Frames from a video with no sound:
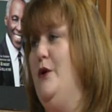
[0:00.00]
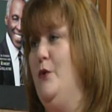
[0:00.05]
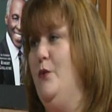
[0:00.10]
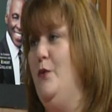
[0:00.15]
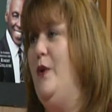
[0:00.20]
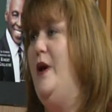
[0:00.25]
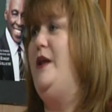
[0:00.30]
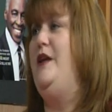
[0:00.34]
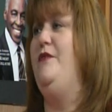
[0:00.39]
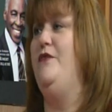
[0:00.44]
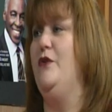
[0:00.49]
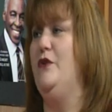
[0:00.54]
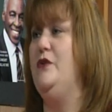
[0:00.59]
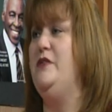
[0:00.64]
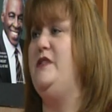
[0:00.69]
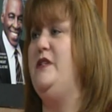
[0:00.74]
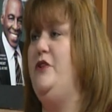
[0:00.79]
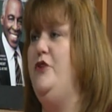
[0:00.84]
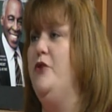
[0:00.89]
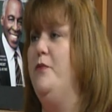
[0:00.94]
ready for her
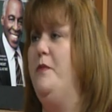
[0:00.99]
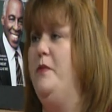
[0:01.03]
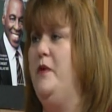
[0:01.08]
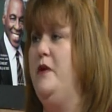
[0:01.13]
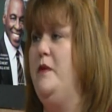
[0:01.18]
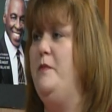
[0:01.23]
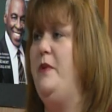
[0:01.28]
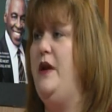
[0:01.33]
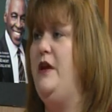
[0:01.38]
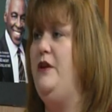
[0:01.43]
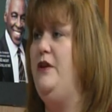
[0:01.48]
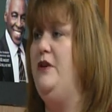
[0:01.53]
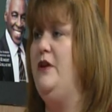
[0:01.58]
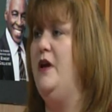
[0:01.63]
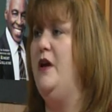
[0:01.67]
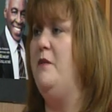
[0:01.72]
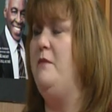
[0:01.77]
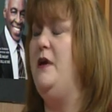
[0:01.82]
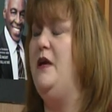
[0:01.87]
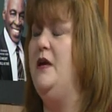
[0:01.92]
senior companion to
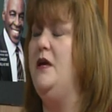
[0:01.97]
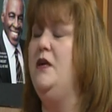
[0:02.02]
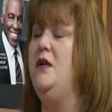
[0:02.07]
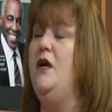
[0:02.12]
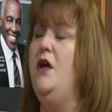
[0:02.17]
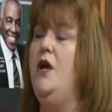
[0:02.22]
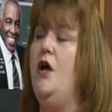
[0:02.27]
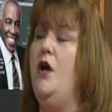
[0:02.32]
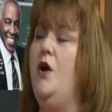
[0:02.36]
come in.